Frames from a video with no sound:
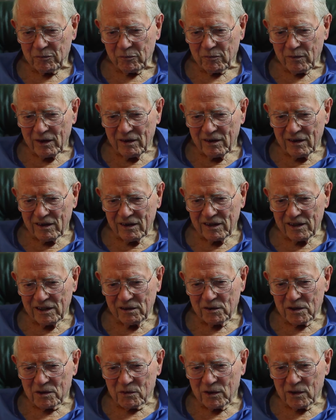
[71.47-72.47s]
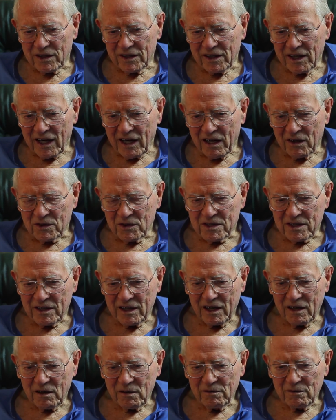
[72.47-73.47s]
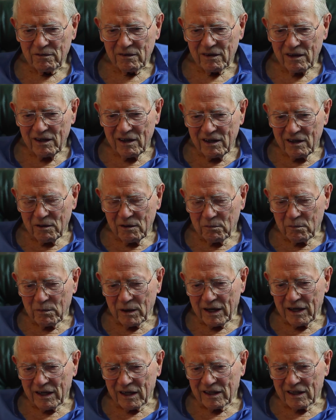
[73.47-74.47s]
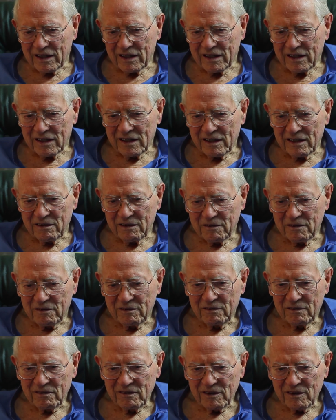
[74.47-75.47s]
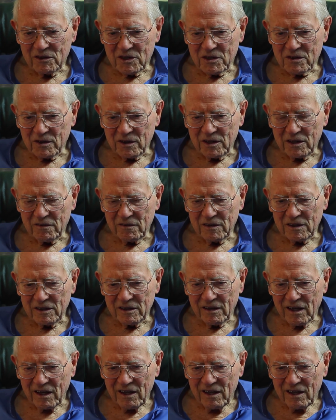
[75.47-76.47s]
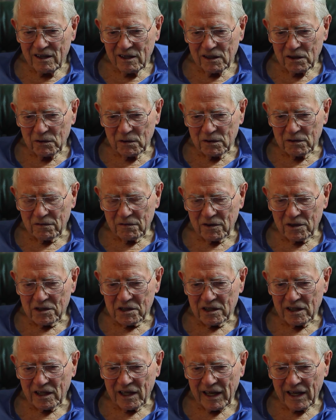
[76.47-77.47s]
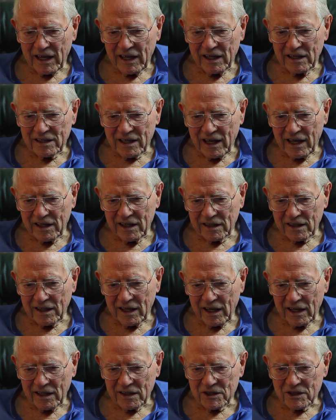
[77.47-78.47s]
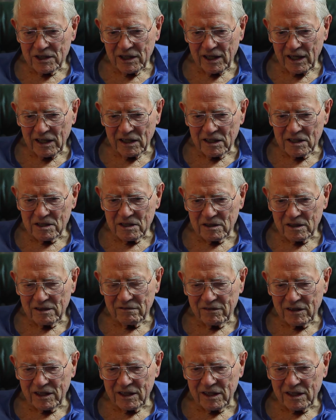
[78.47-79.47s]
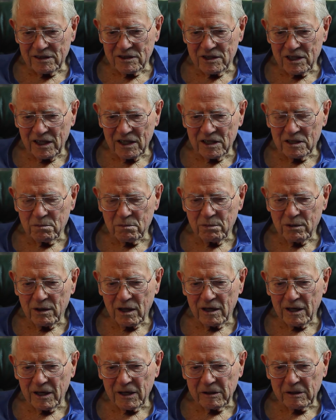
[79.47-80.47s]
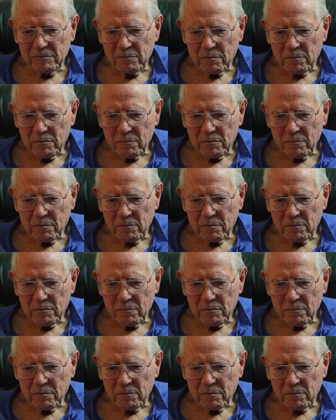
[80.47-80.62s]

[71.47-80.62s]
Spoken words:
And there was one house there by a lady that was sort of an universal aunt, Aunt Kate Chase at Kate Chase Park.